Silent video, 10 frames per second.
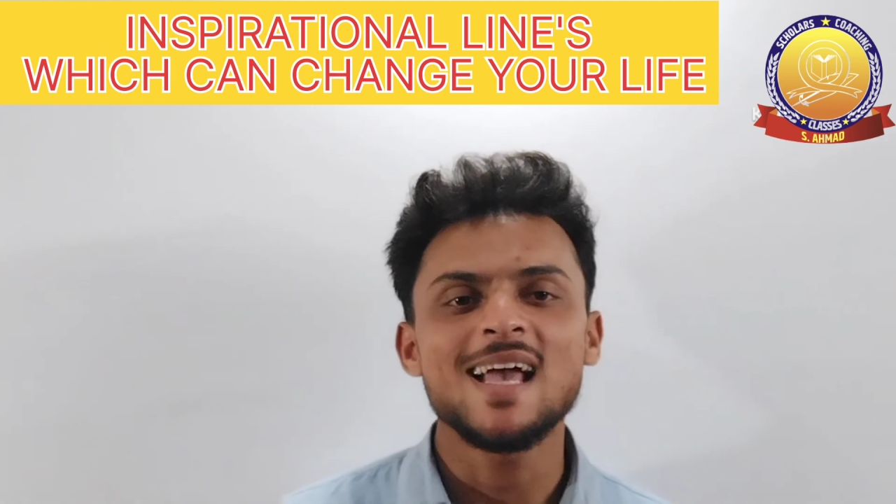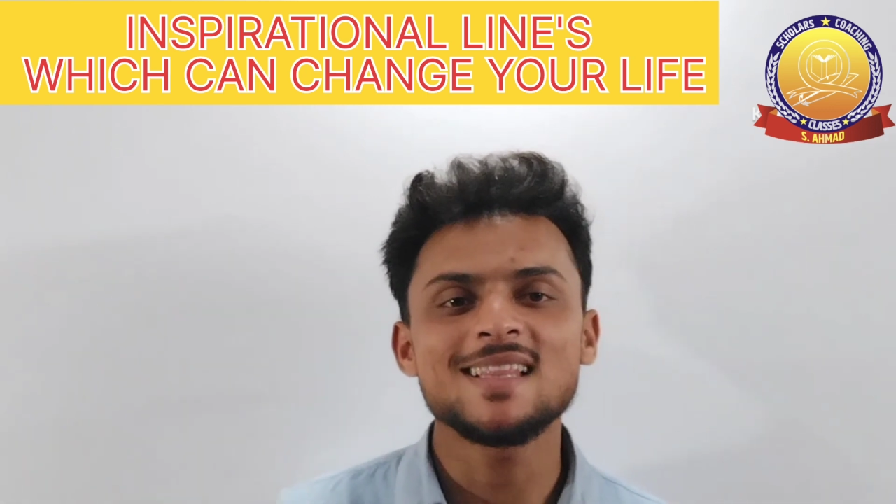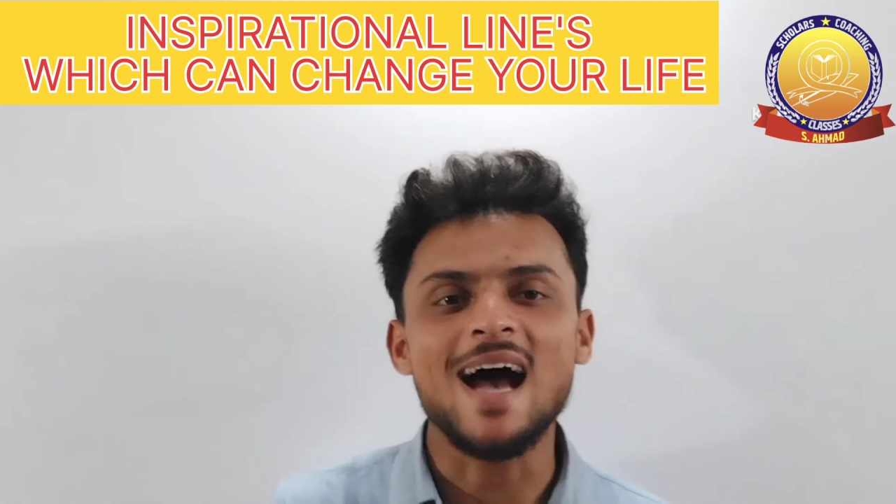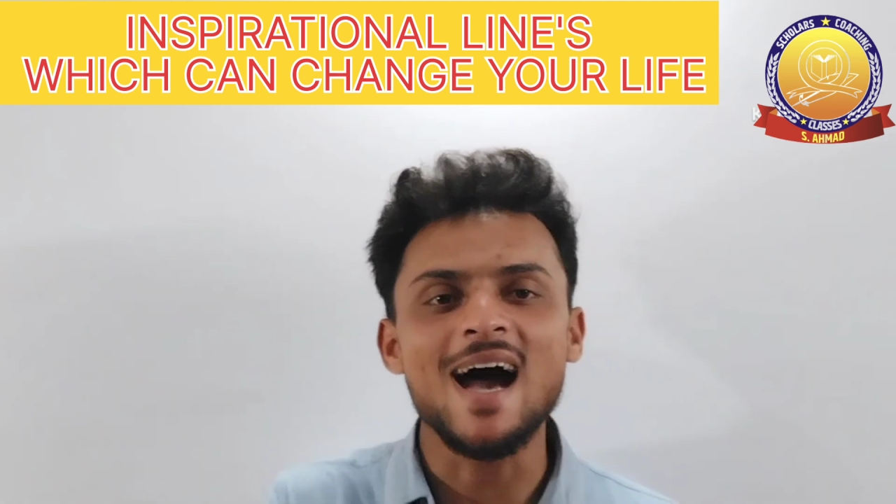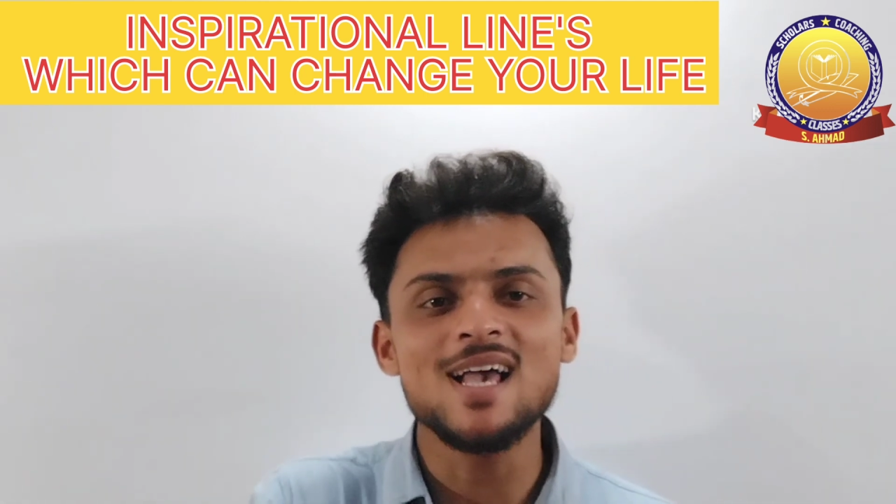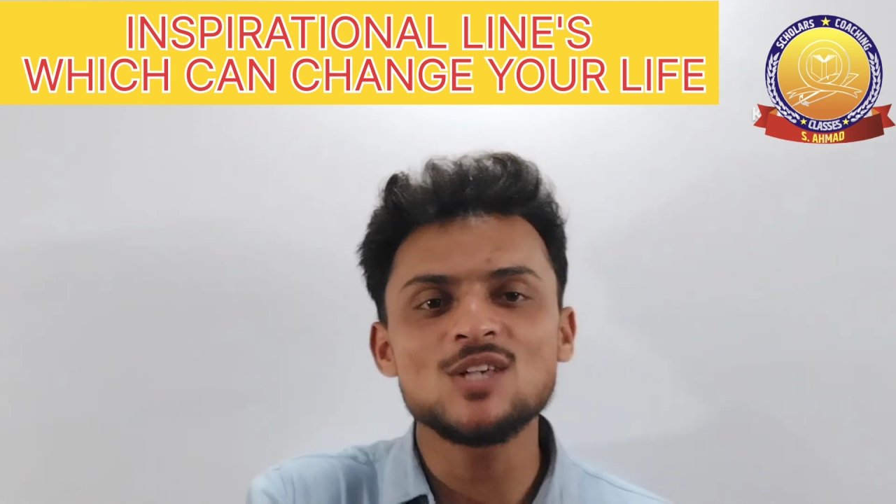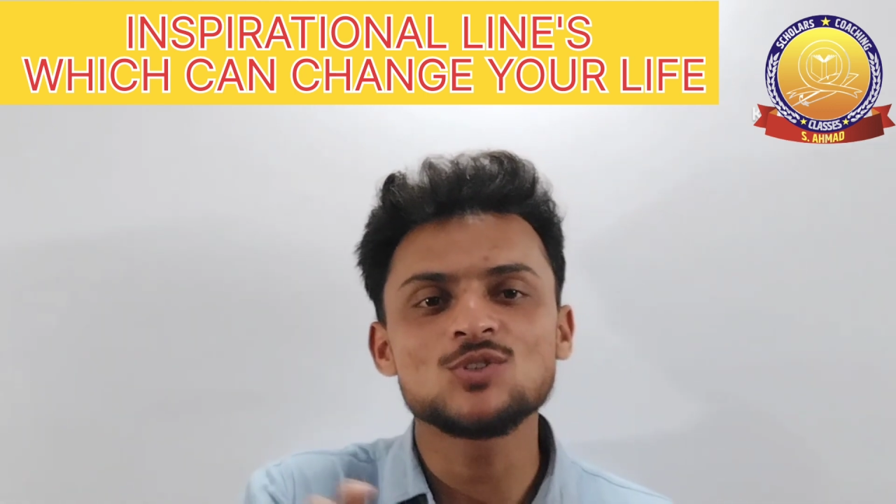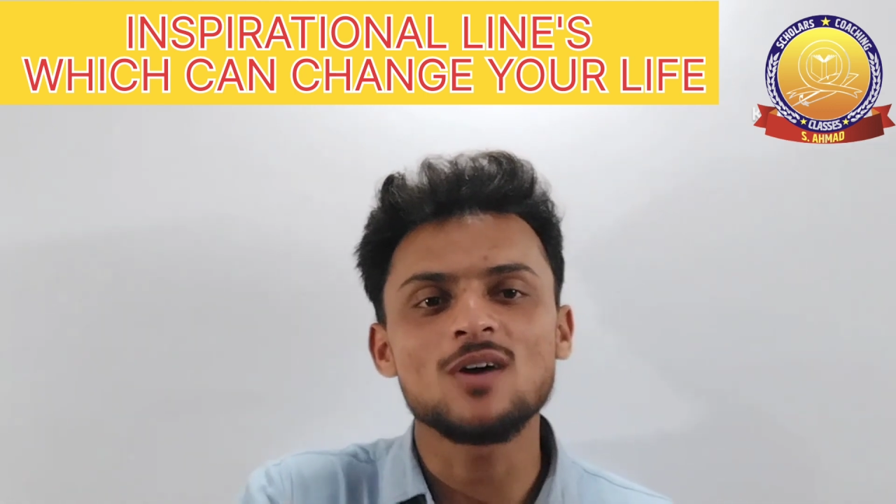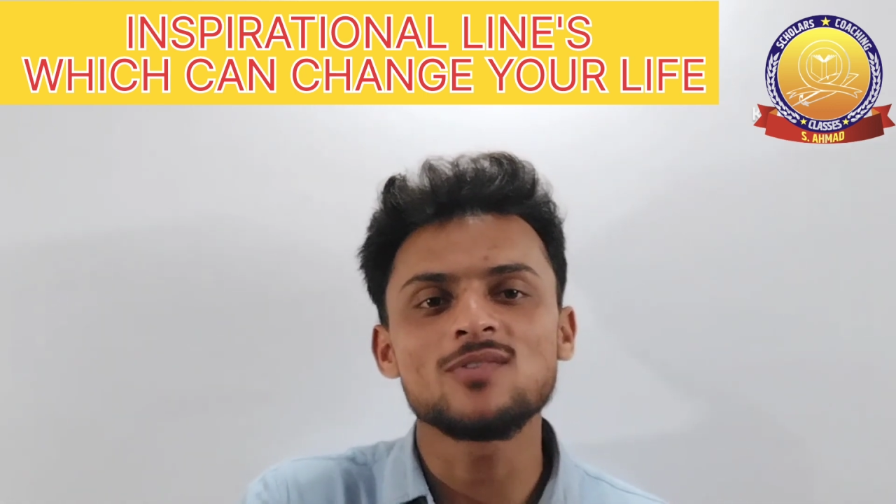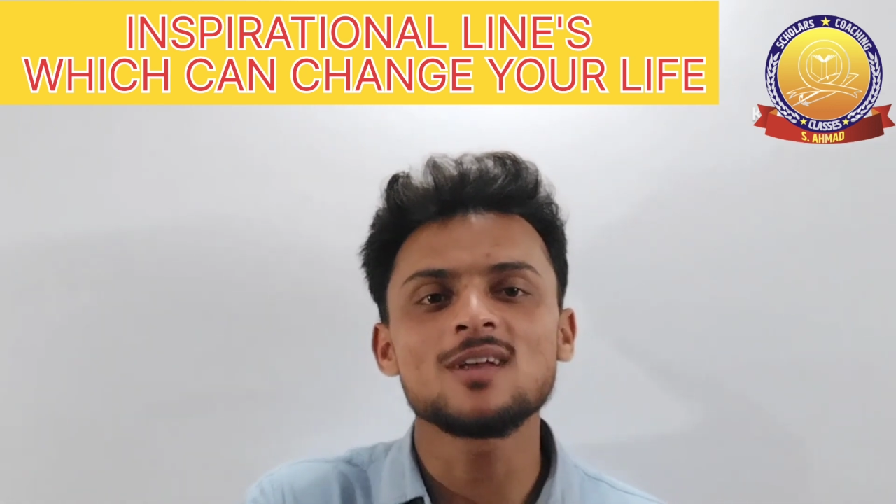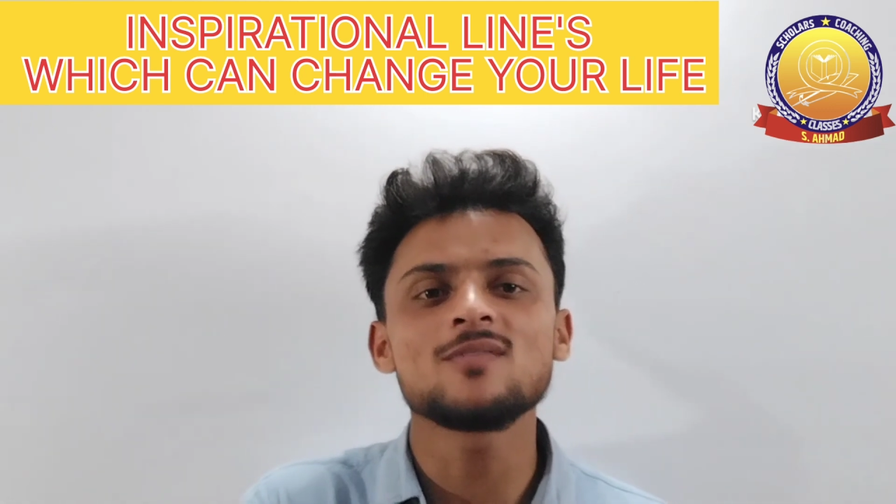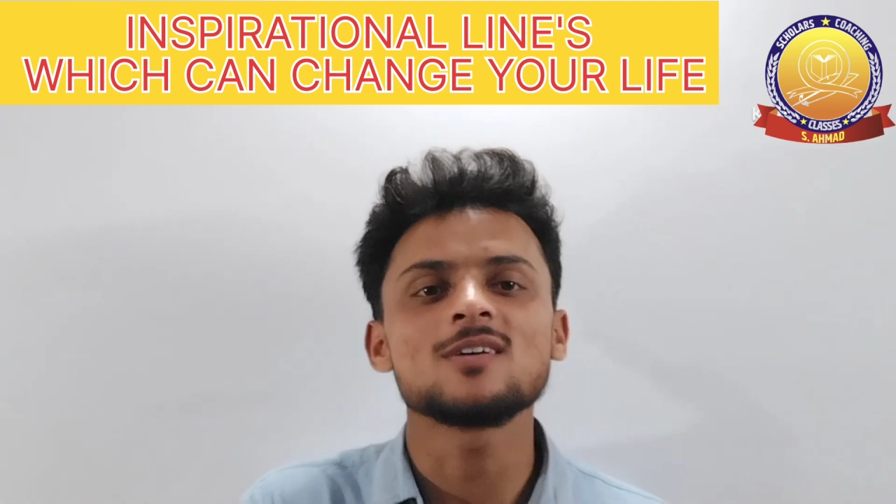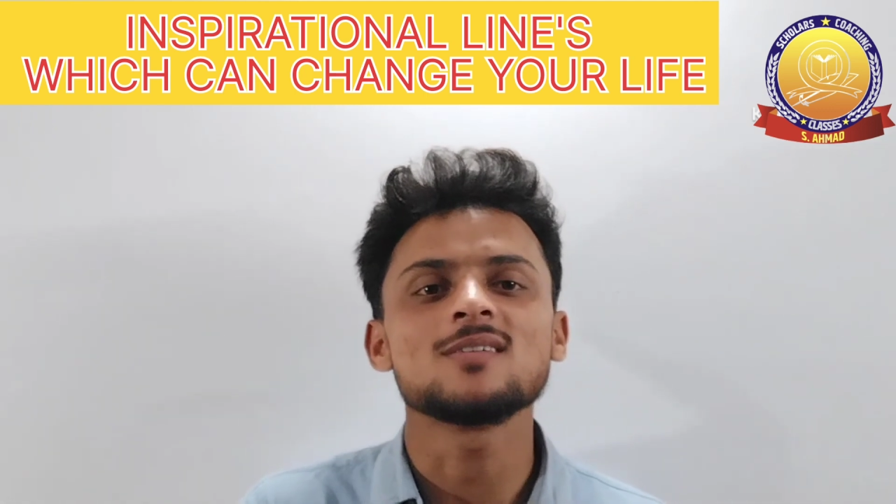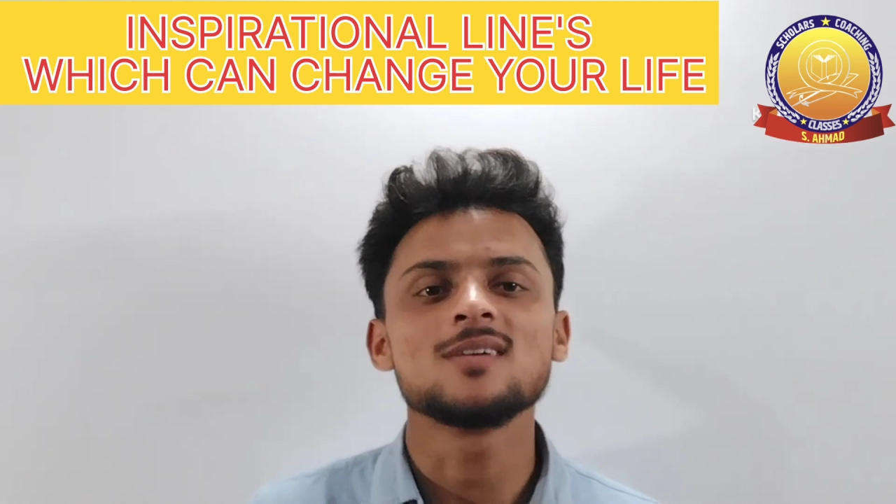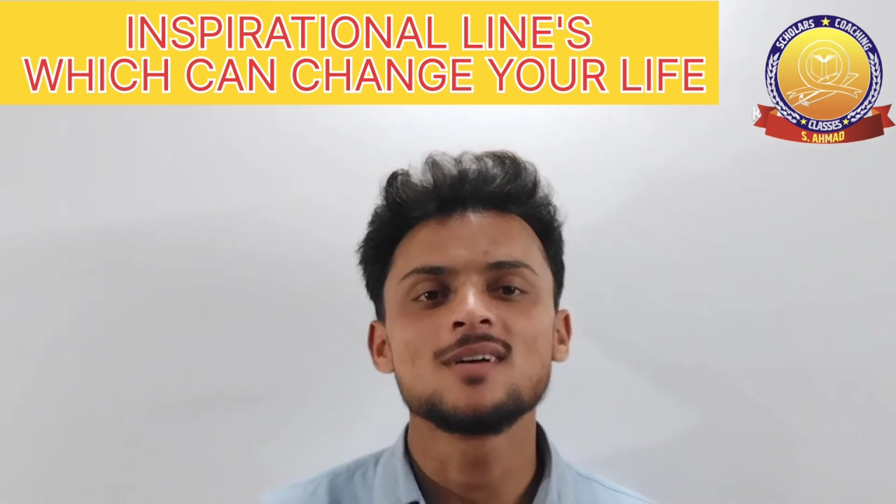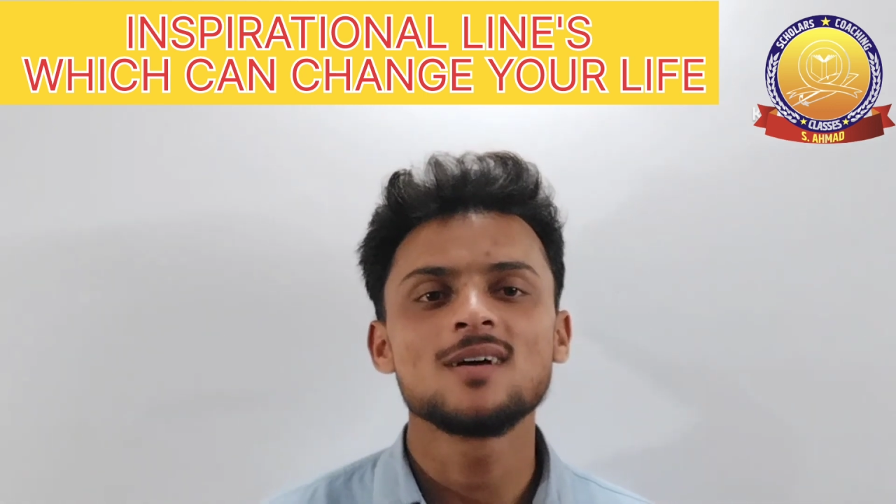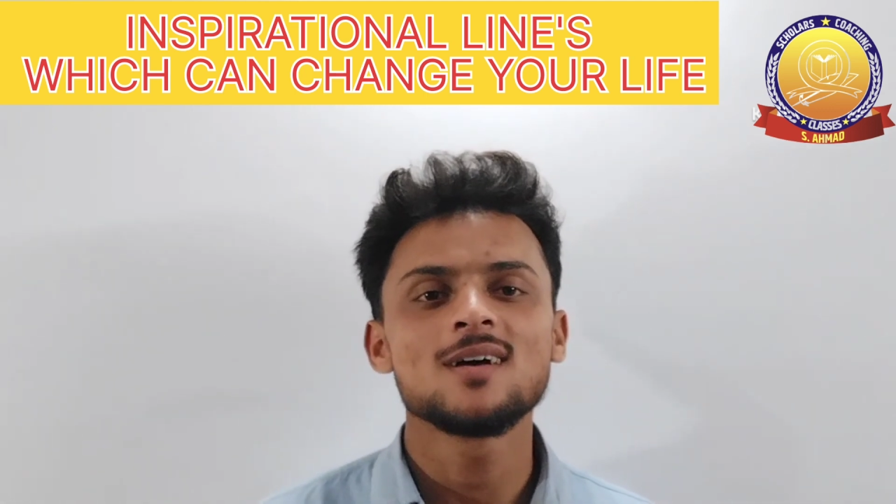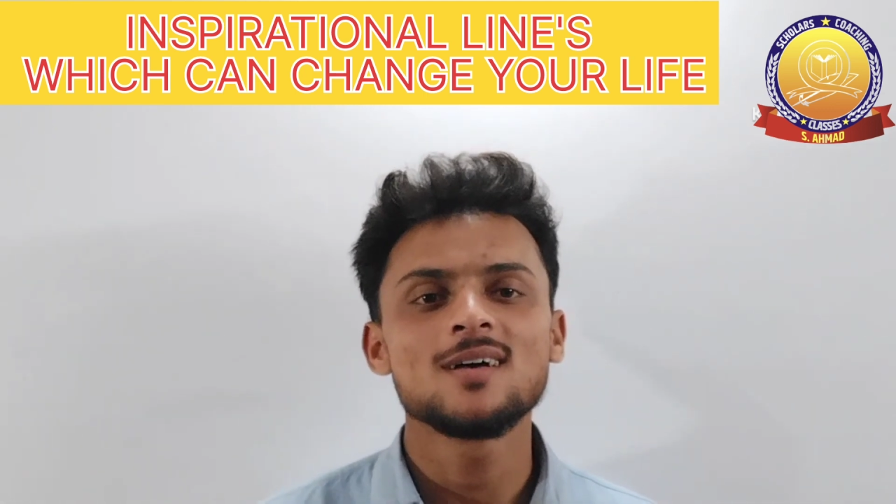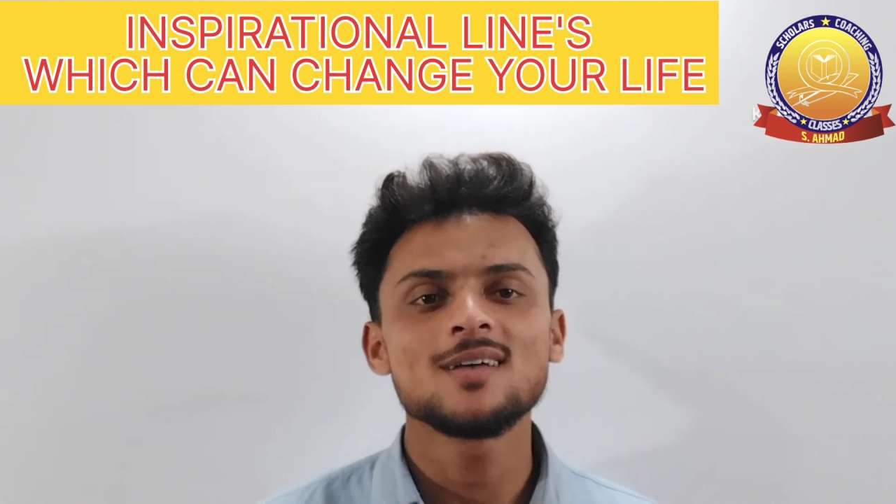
in the eyes of lovers,